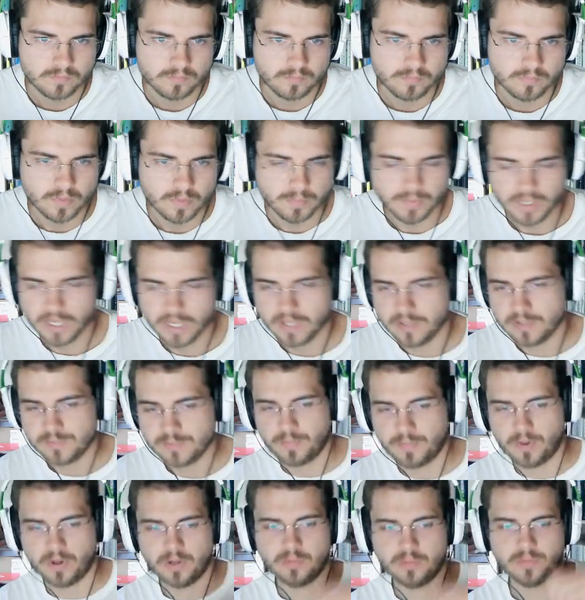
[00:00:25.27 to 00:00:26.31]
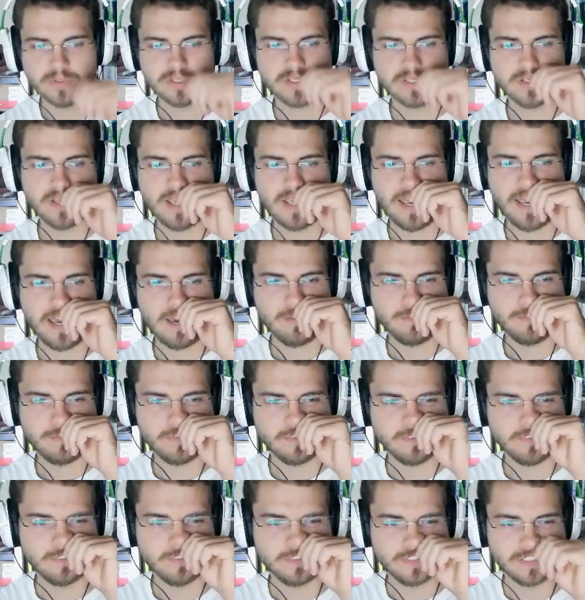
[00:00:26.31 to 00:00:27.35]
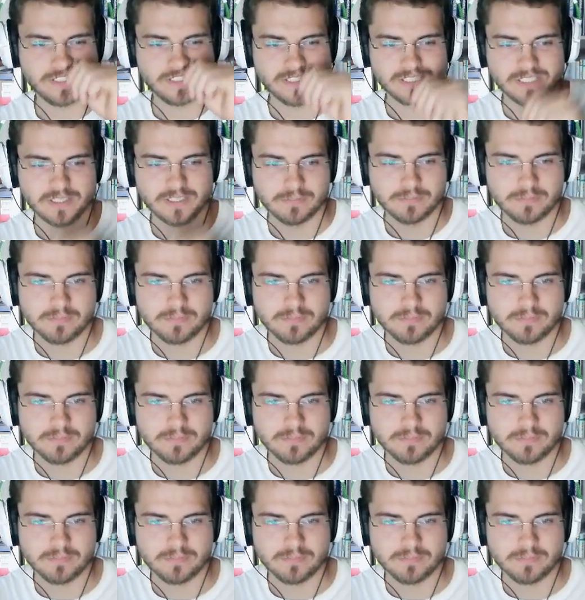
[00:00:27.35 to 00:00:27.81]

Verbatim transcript: But yeah, this part was absolutely sick.